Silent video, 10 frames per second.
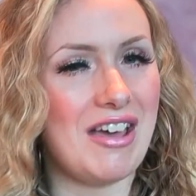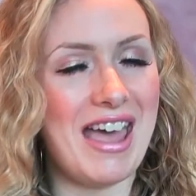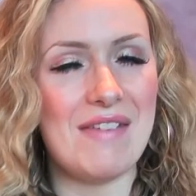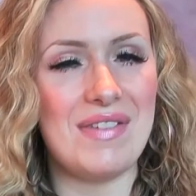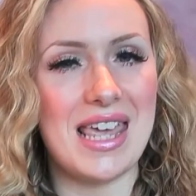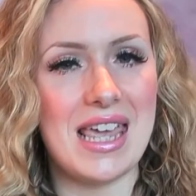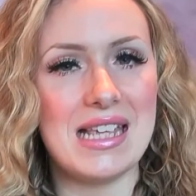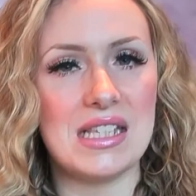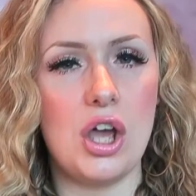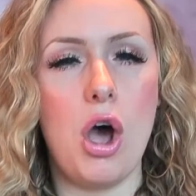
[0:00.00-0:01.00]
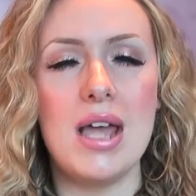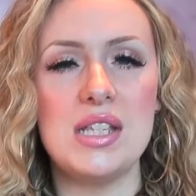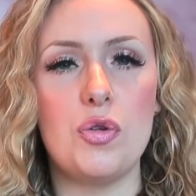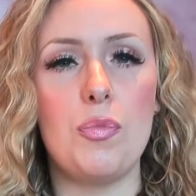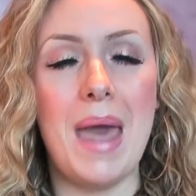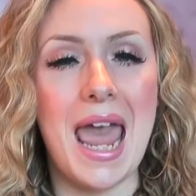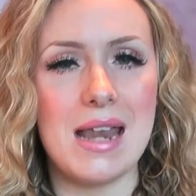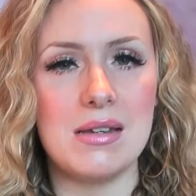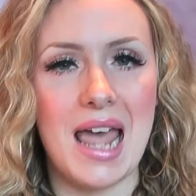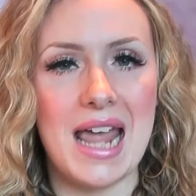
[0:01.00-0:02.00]
I have here is an eye sort of
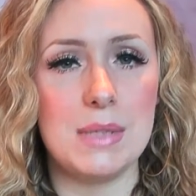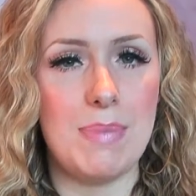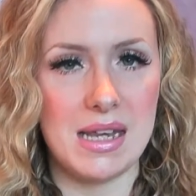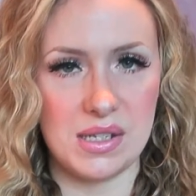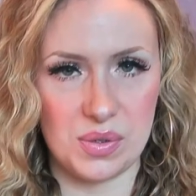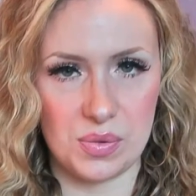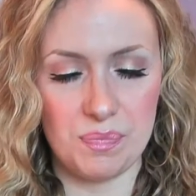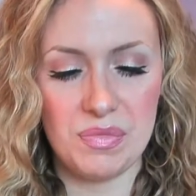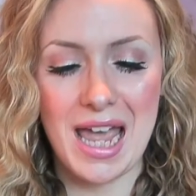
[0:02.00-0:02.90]
pen and pencil,